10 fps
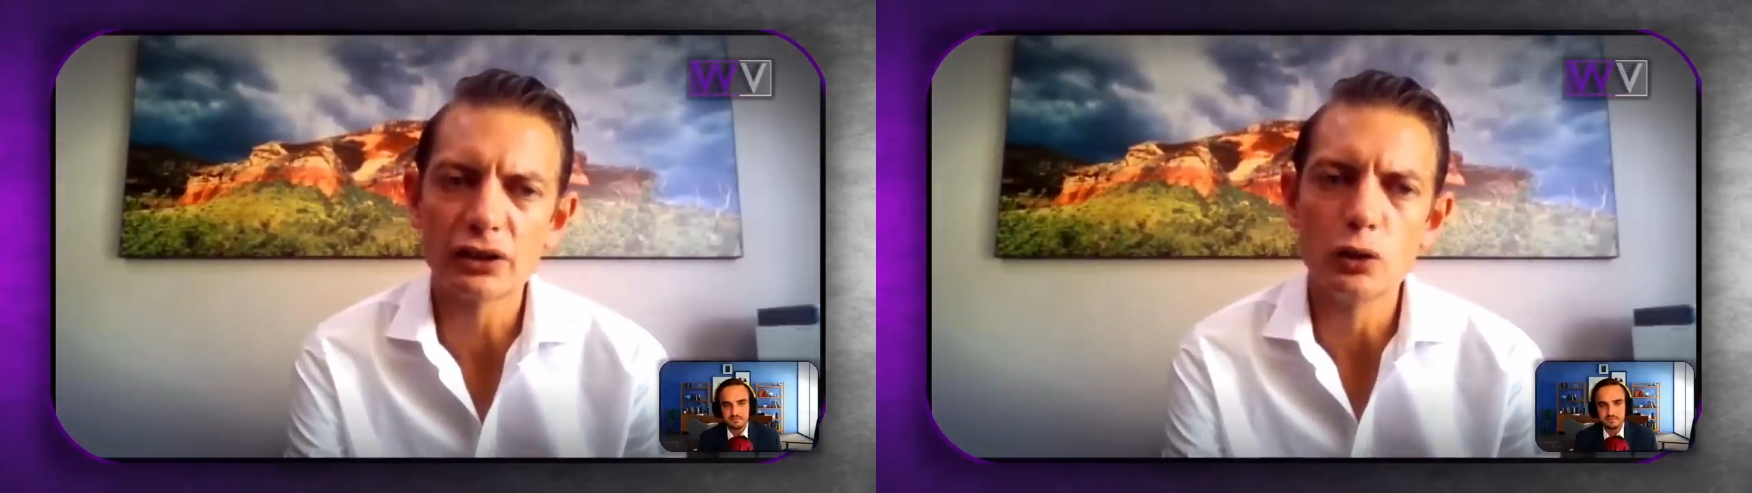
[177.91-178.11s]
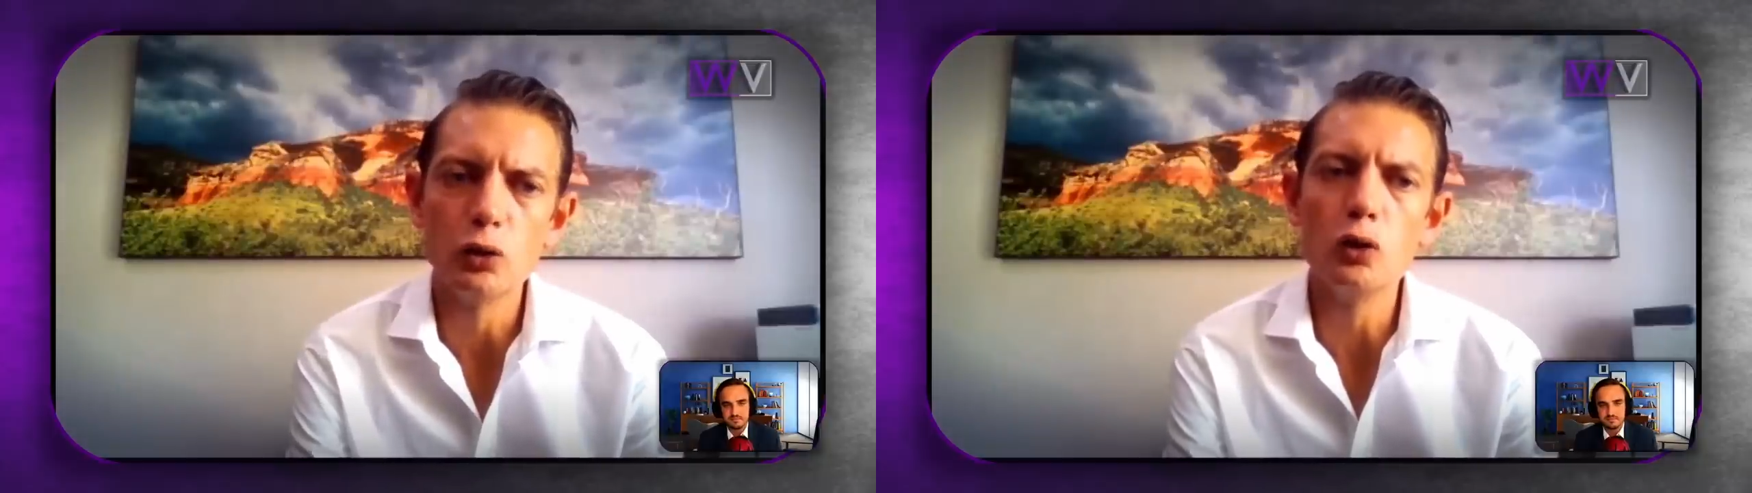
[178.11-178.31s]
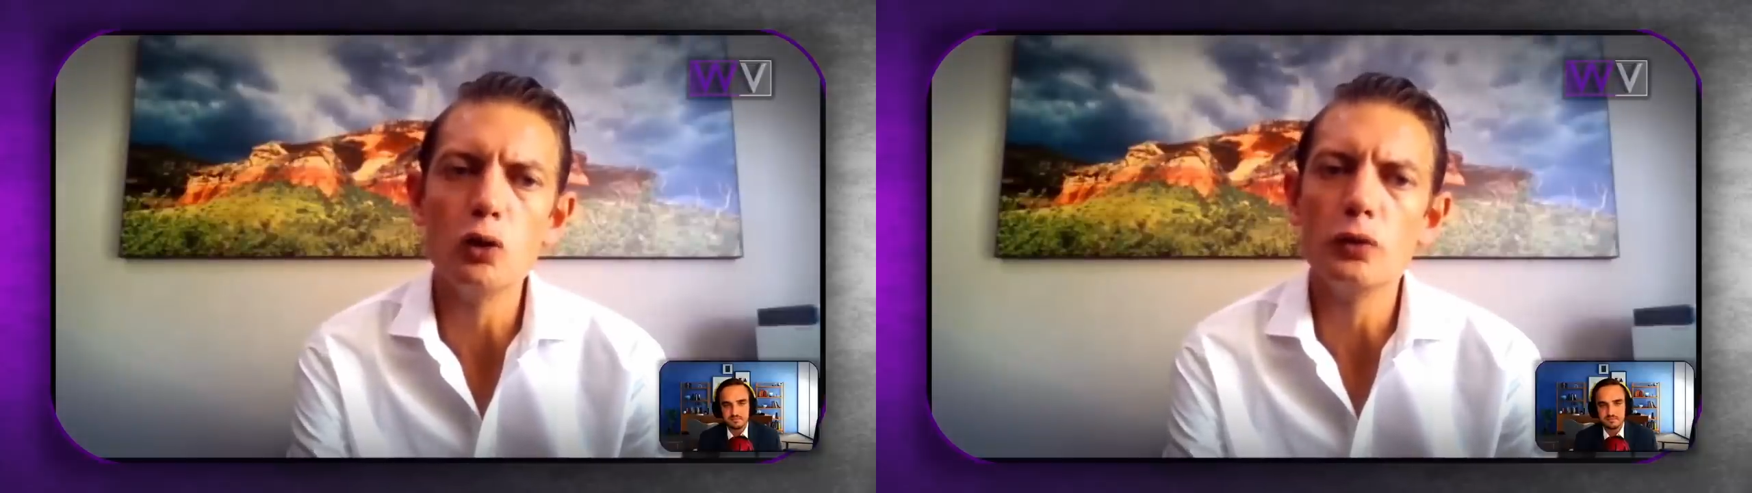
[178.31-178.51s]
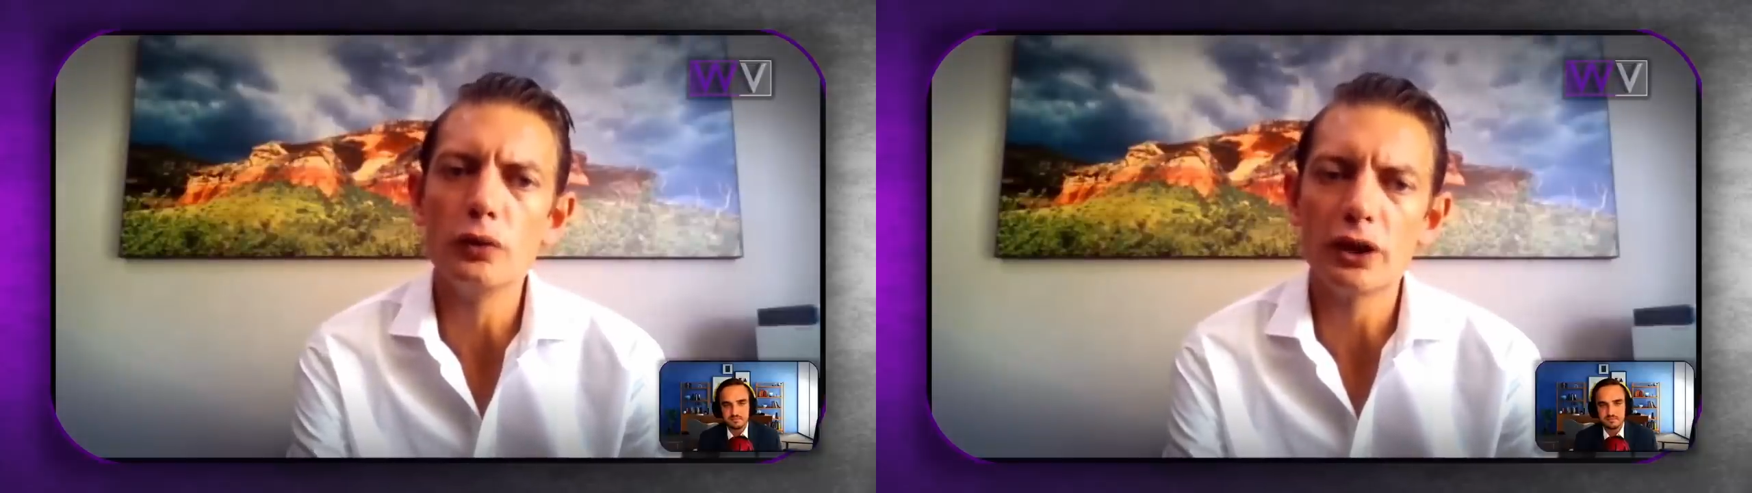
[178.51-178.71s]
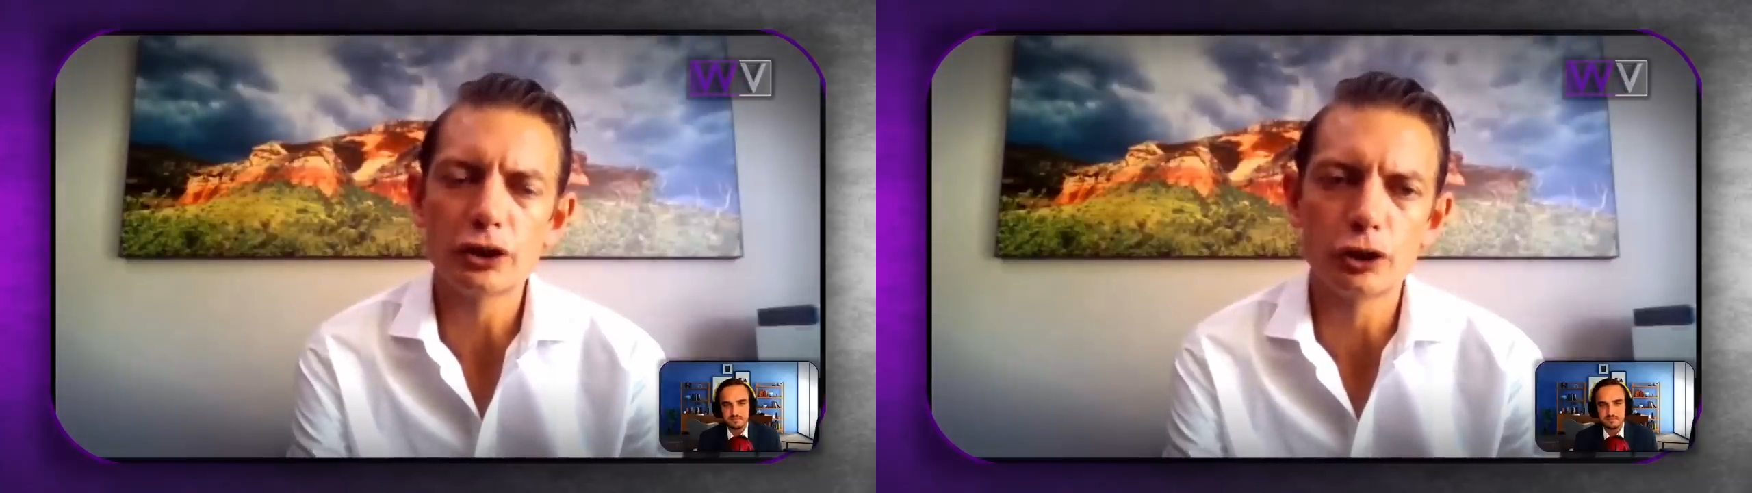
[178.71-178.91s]

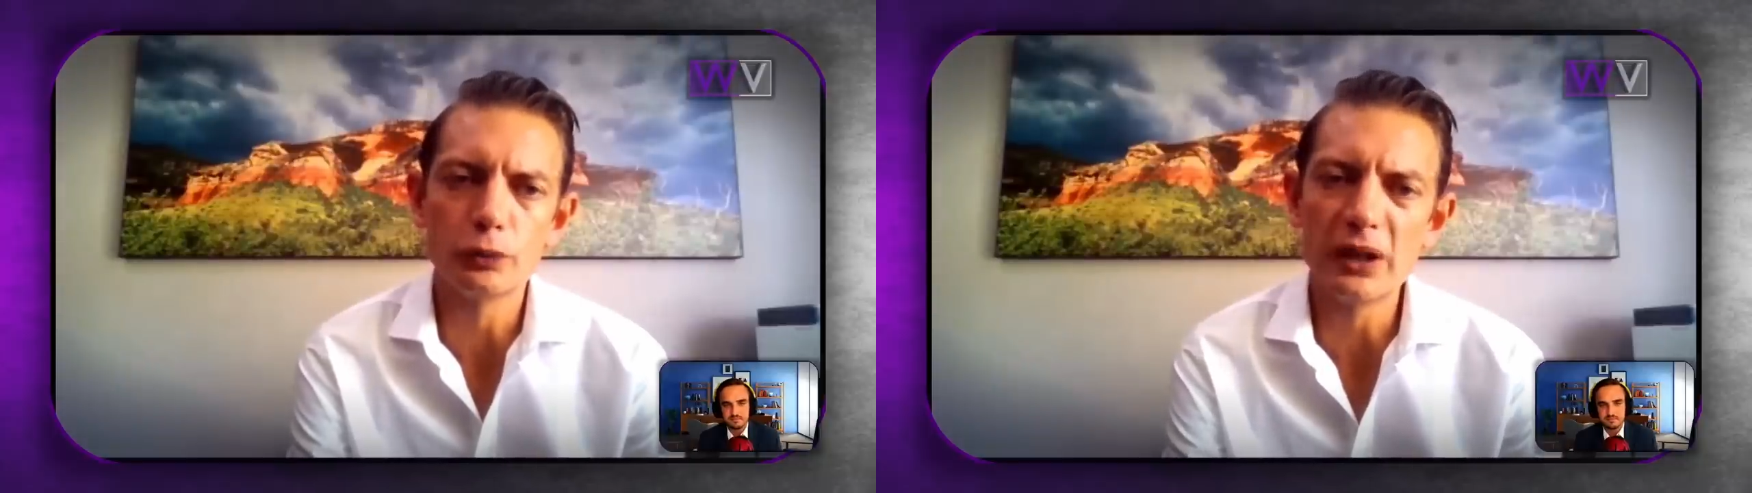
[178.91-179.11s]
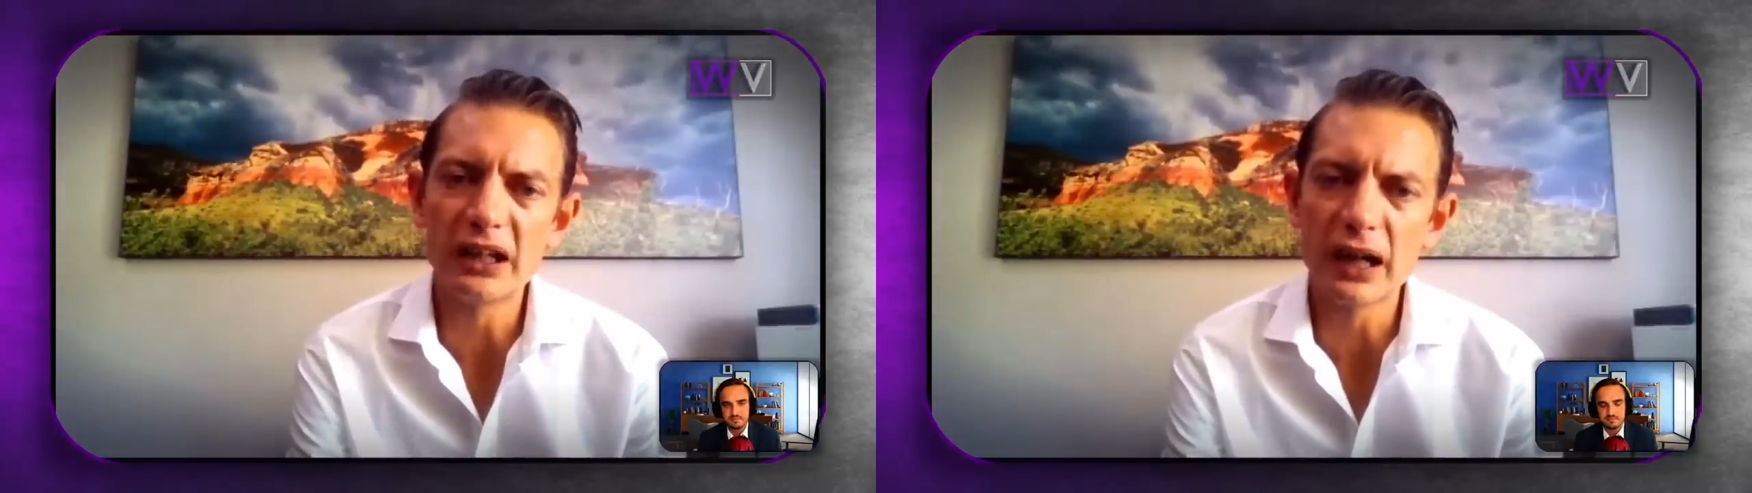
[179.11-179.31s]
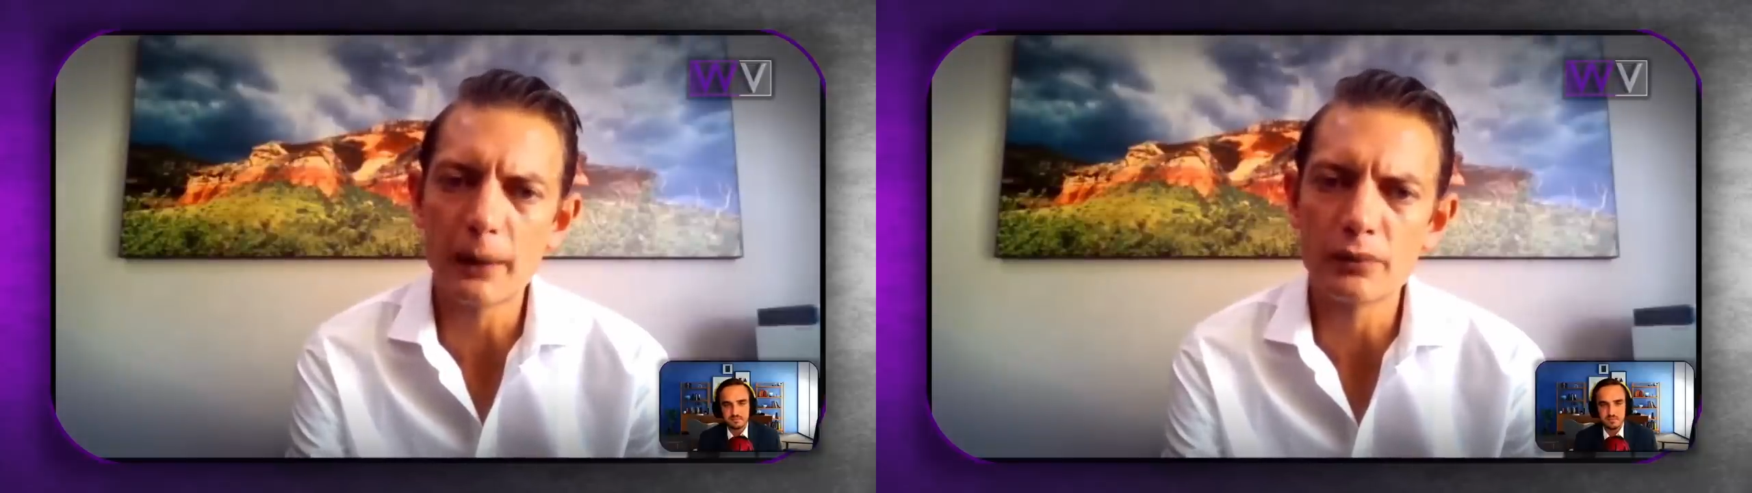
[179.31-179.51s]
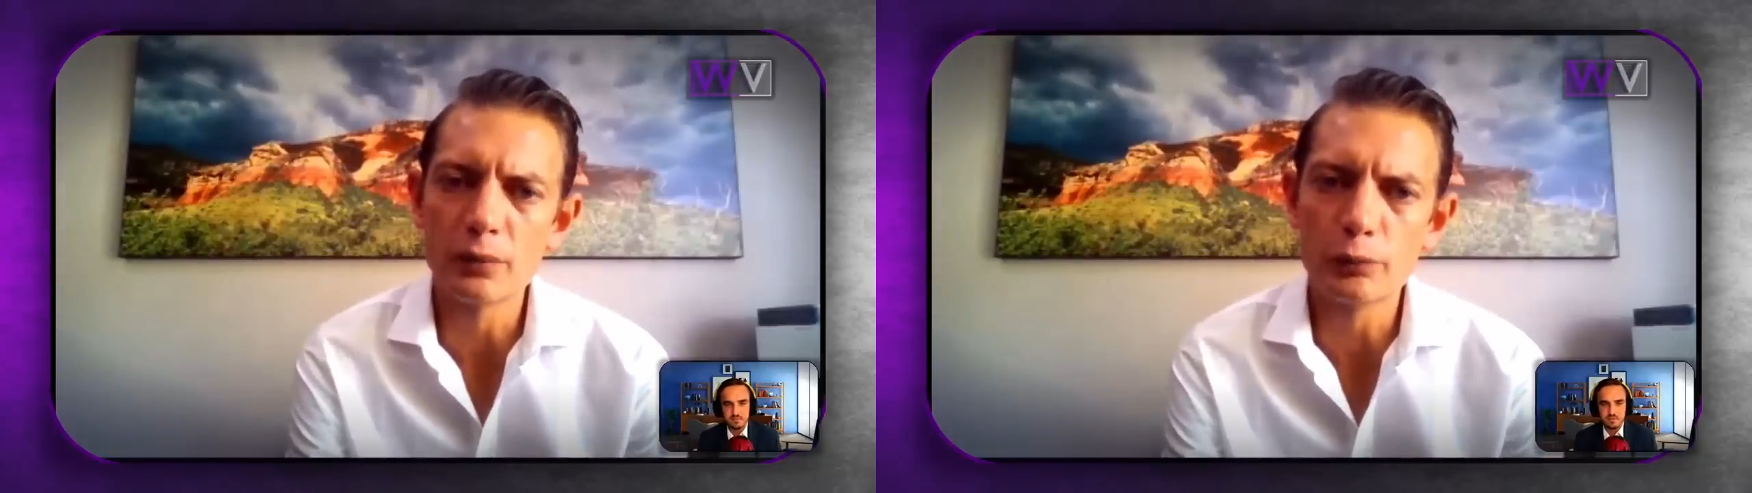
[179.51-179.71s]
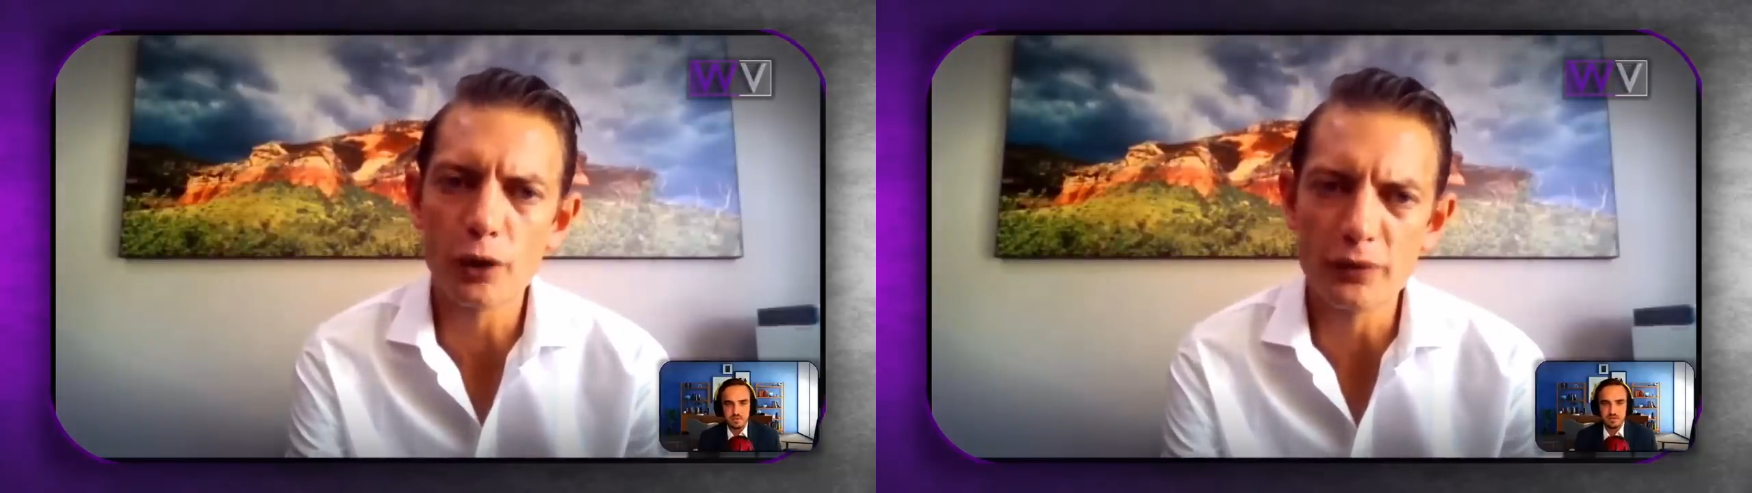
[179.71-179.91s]
who should
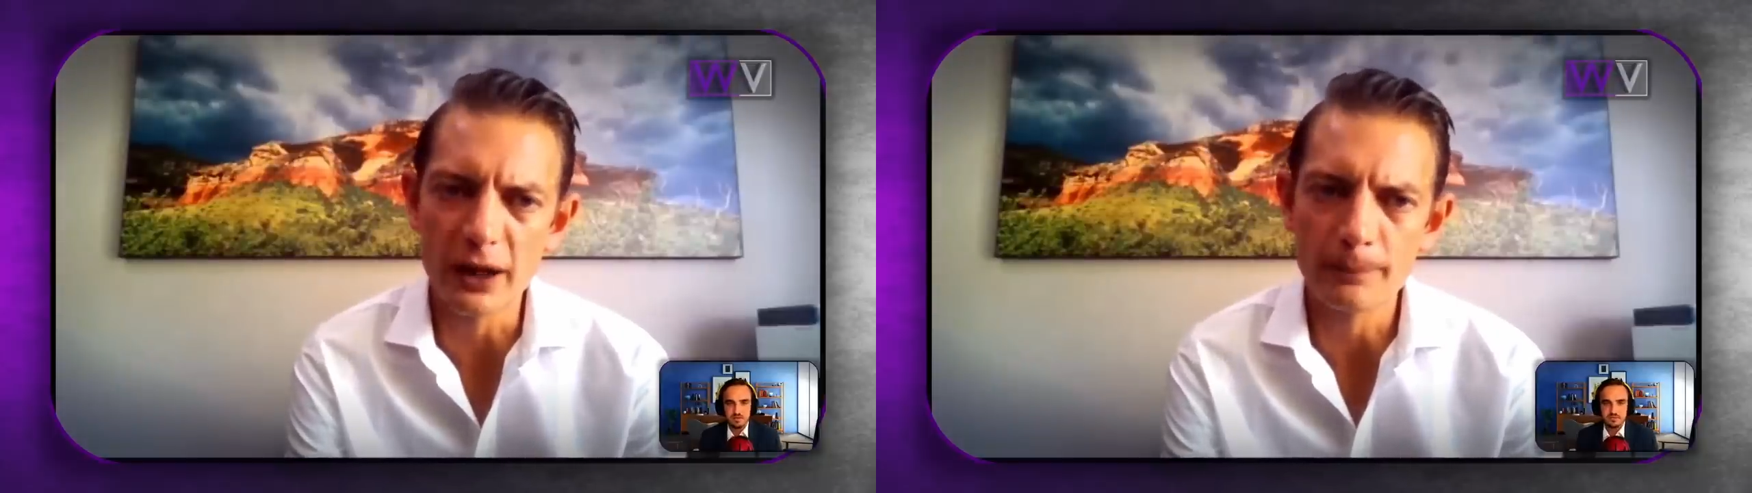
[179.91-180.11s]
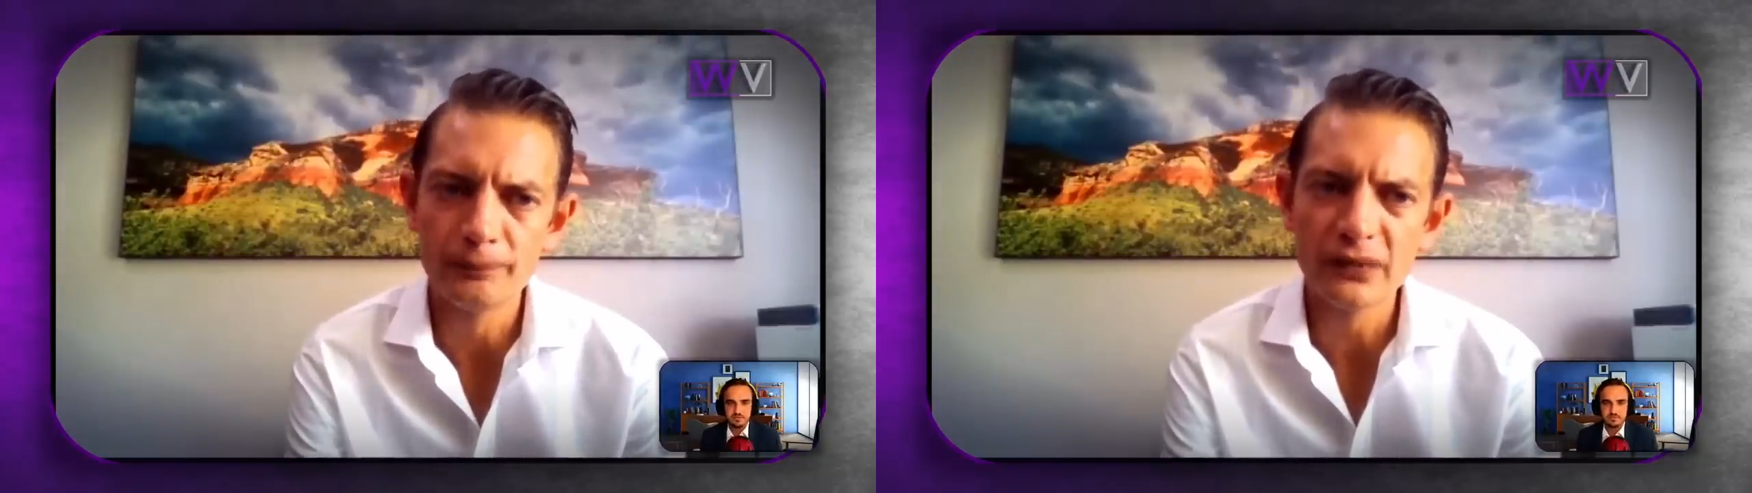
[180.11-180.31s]
become premier.